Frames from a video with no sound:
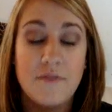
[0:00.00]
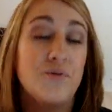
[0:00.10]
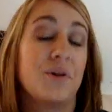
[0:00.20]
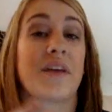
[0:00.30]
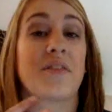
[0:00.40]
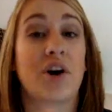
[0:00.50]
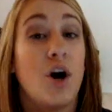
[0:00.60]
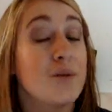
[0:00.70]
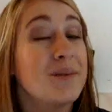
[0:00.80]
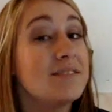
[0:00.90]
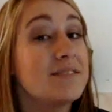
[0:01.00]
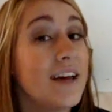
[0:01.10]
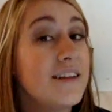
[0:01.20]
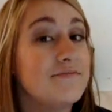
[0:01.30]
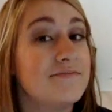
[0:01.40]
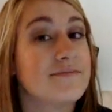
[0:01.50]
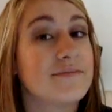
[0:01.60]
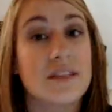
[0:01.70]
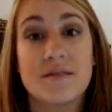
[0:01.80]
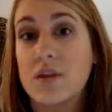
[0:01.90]
If you like the Karma scent,
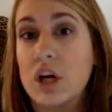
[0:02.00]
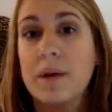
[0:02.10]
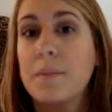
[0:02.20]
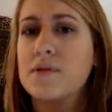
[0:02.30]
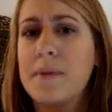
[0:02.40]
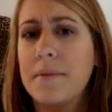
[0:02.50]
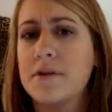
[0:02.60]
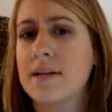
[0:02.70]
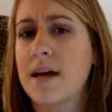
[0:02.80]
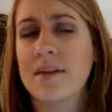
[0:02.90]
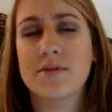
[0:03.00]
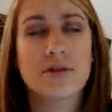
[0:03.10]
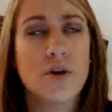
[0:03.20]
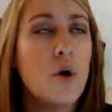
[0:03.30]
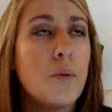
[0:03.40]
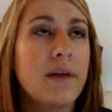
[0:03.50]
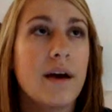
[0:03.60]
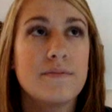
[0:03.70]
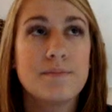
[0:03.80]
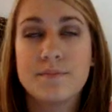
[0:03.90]
they're like most popular scent. They have soap, they
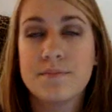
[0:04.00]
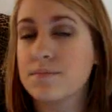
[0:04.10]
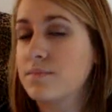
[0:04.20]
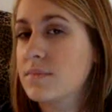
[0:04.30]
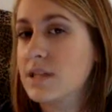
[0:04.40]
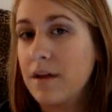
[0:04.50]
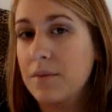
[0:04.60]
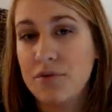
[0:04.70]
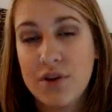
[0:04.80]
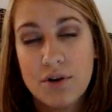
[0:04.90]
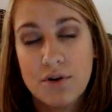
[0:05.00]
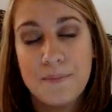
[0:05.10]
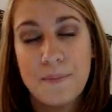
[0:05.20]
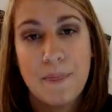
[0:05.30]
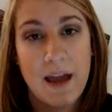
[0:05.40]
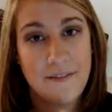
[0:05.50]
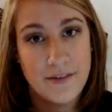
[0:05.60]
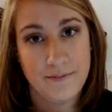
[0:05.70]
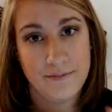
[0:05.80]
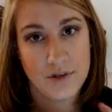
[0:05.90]
have solid perfume, they
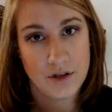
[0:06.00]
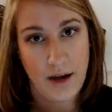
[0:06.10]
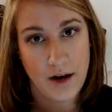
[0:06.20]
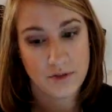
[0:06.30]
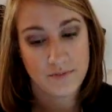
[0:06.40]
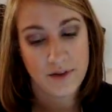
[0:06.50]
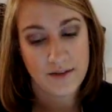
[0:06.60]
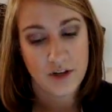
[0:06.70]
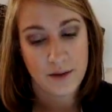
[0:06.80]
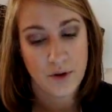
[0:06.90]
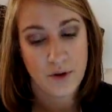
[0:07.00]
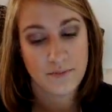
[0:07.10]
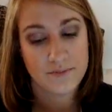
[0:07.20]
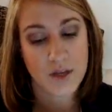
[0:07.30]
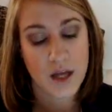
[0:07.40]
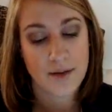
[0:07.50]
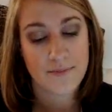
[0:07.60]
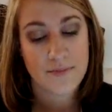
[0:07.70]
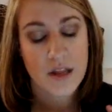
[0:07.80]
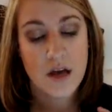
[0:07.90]
have shampoo in it.